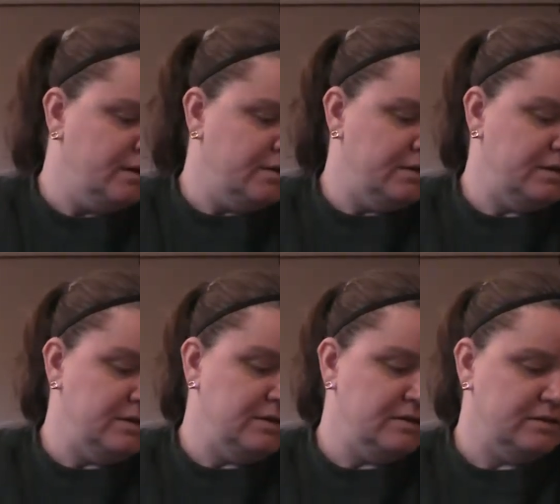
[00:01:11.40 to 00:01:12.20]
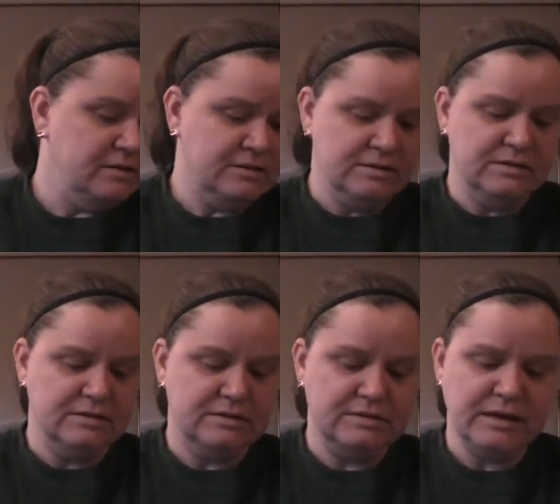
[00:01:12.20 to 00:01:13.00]
The
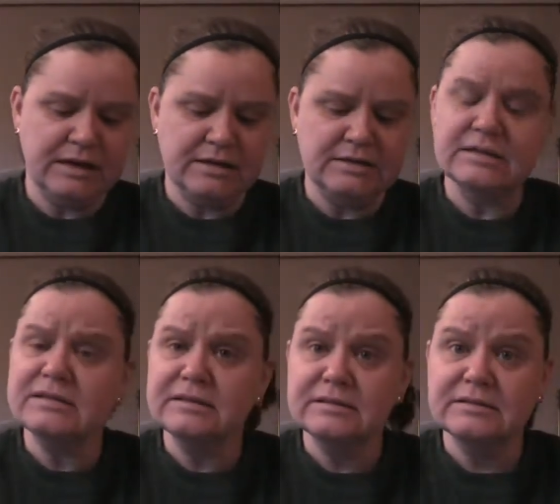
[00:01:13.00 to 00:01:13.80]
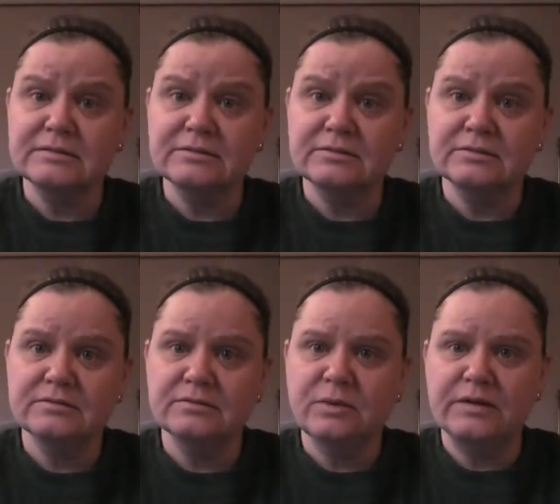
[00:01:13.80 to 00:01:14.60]
second
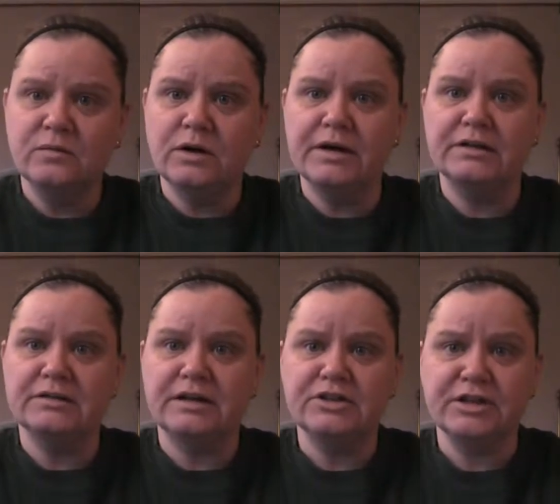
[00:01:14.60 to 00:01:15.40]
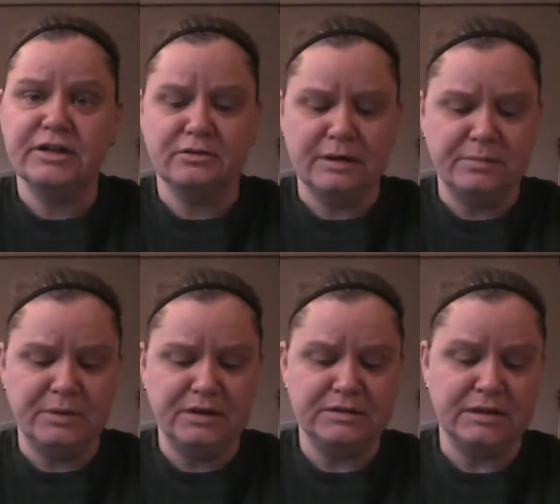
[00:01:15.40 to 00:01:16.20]
Wet n Wild eyeshadow I
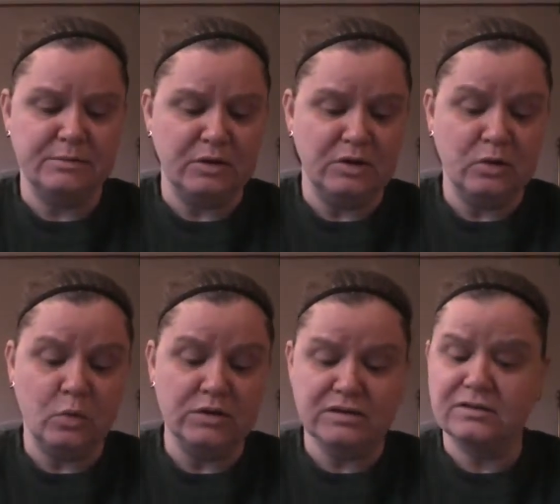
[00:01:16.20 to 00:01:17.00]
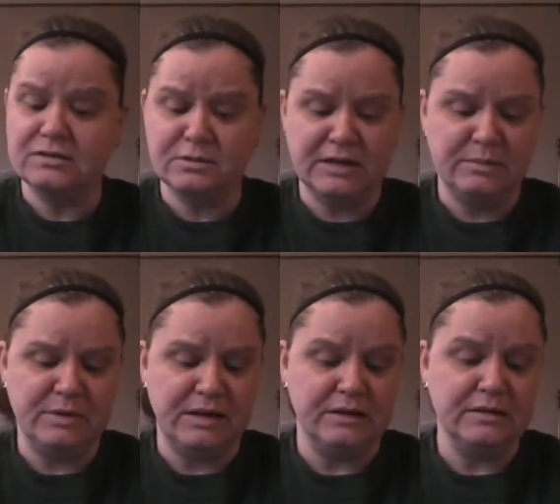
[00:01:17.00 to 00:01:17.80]
picked up was also an
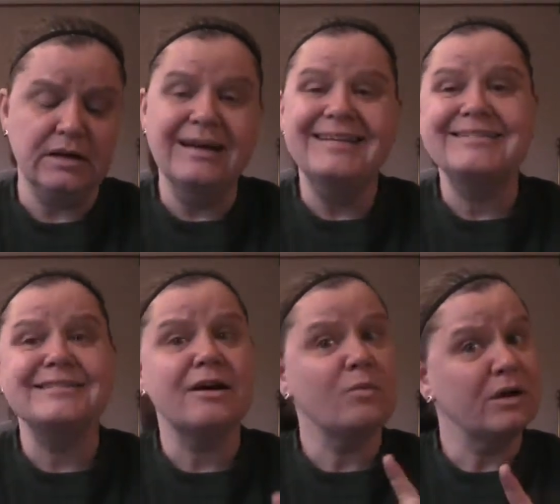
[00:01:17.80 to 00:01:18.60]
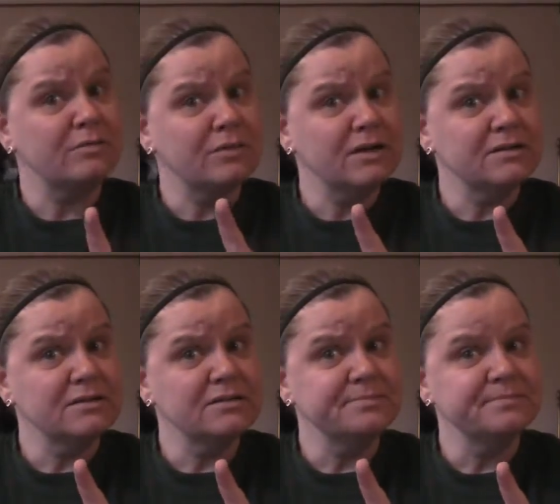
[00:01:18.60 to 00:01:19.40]
8-pan. It's not Wet n Wild.